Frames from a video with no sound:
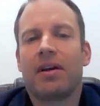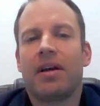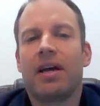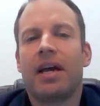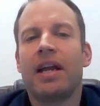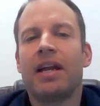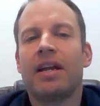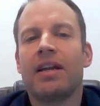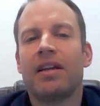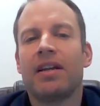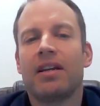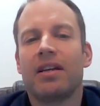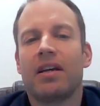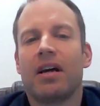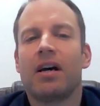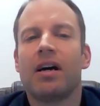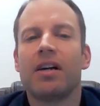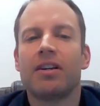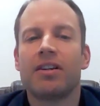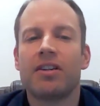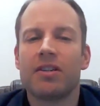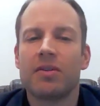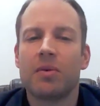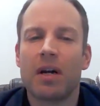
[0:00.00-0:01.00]
And
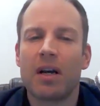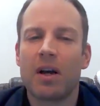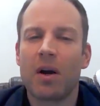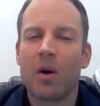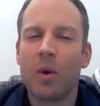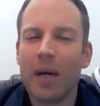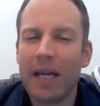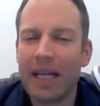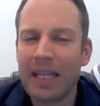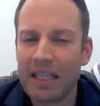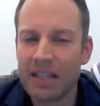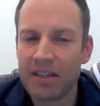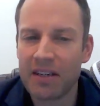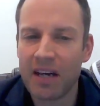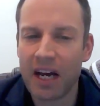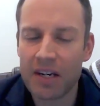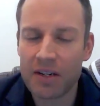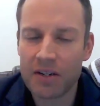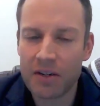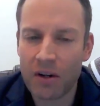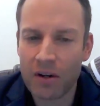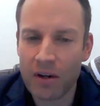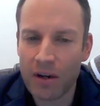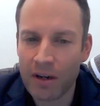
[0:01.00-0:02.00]
I just want to quickly
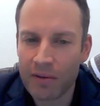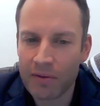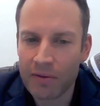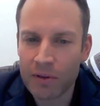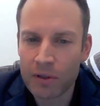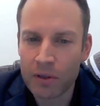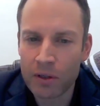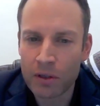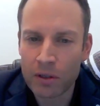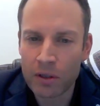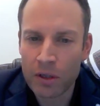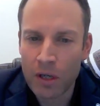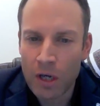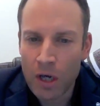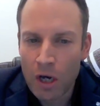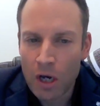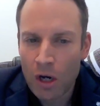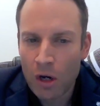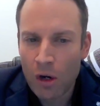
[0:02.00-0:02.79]
touch on a few